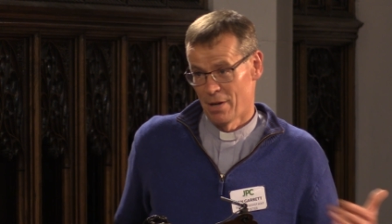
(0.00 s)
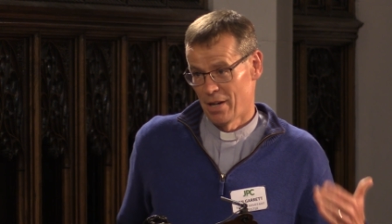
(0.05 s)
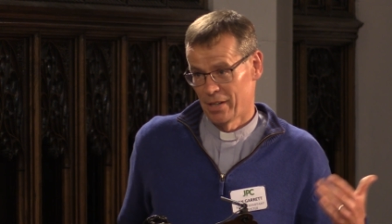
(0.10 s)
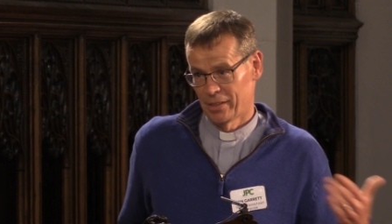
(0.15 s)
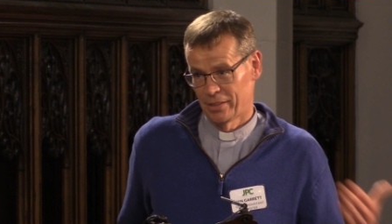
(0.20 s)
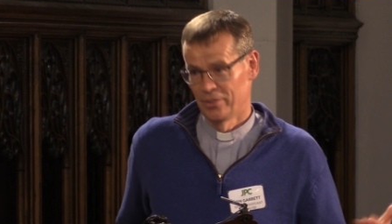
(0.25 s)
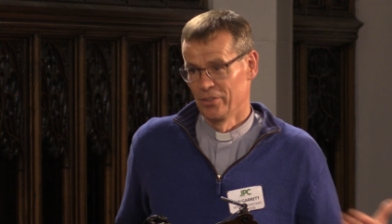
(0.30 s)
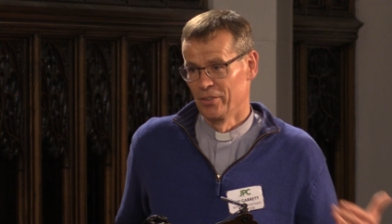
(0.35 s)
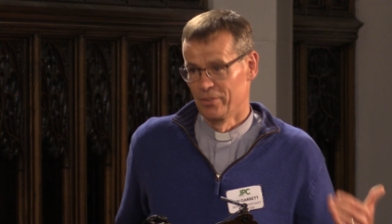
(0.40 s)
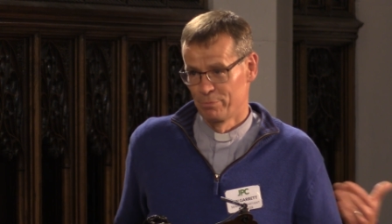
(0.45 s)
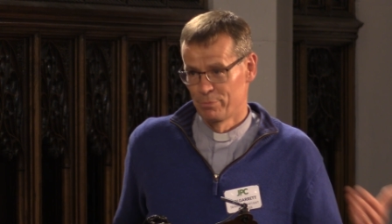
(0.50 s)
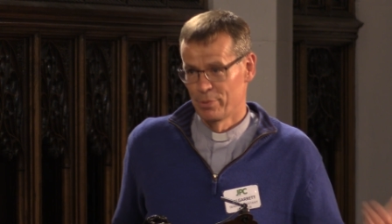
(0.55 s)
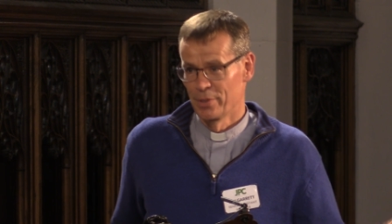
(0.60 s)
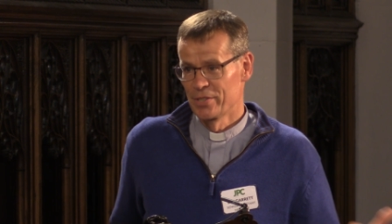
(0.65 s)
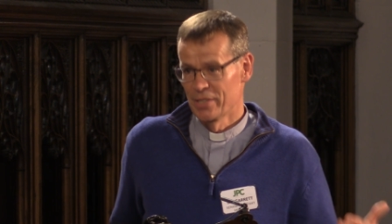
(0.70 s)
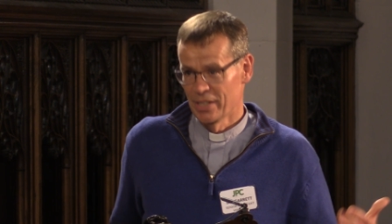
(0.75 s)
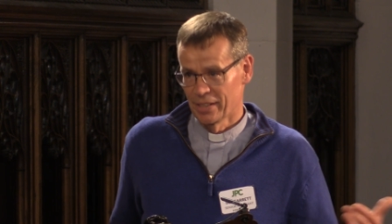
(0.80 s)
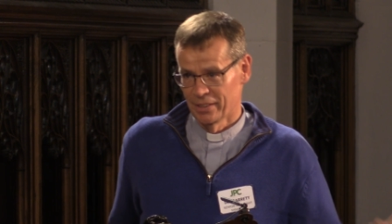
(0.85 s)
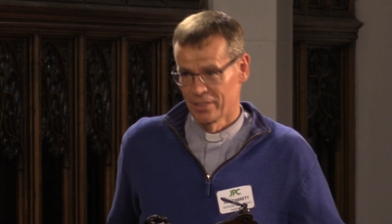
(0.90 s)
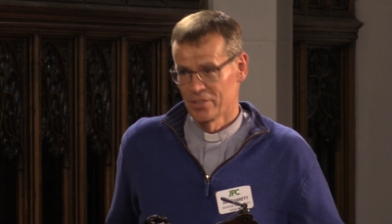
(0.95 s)
I could
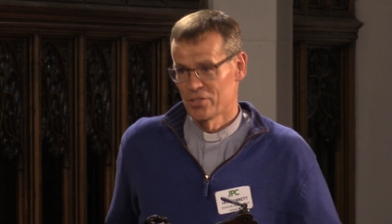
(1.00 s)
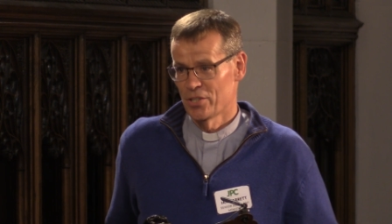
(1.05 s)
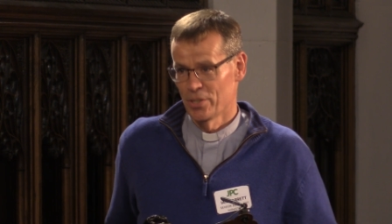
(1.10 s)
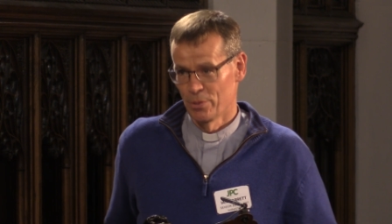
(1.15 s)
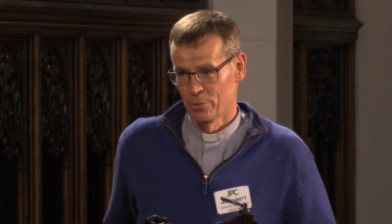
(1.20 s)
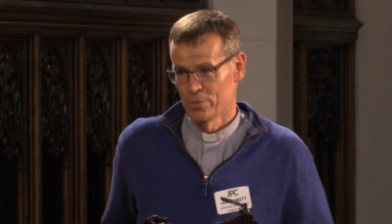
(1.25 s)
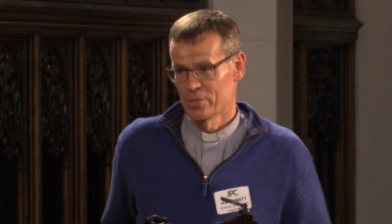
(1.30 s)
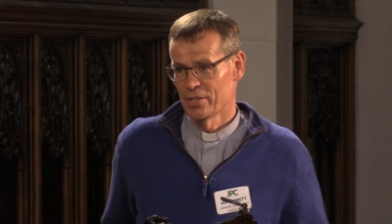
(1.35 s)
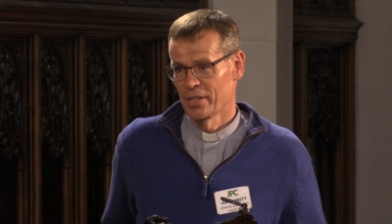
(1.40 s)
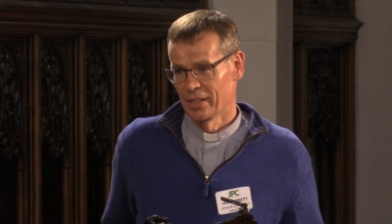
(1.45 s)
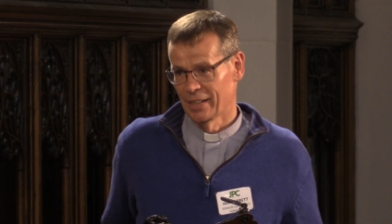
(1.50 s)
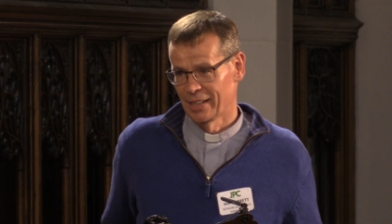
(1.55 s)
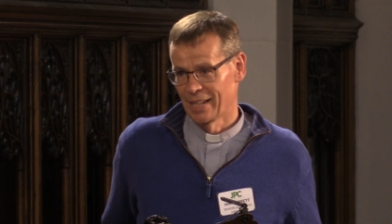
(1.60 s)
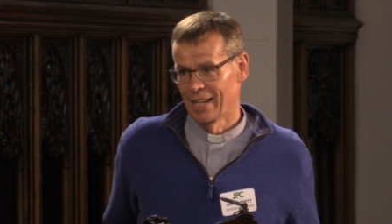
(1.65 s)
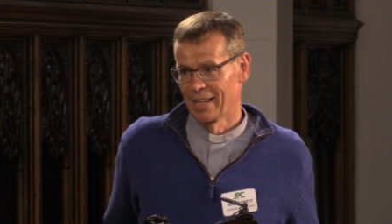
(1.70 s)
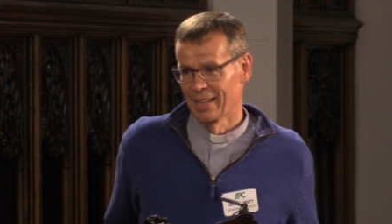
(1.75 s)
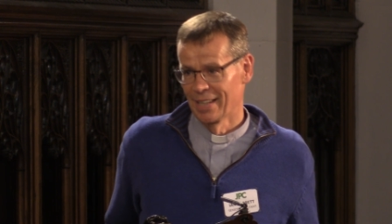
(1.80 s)
predict that she was going to get